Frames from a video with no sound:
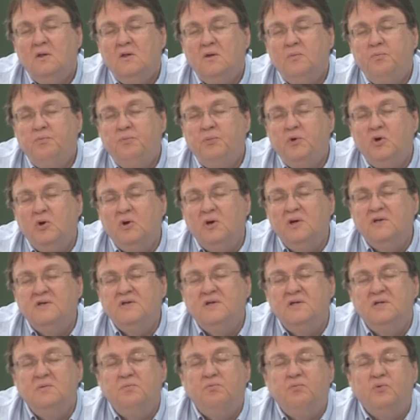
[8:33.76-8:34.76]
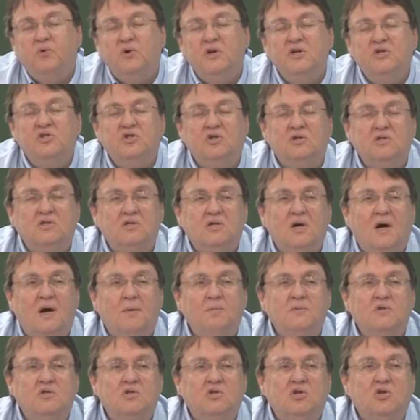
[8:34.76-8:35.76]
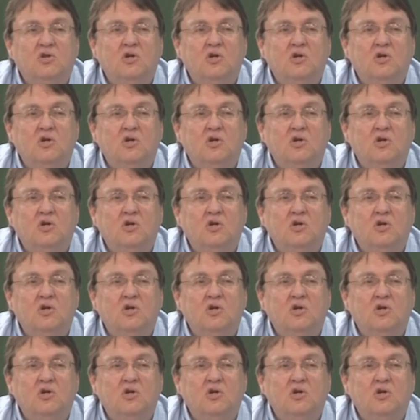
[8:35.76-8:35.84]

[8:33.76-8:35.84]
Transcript: The Puritan preacher Thomas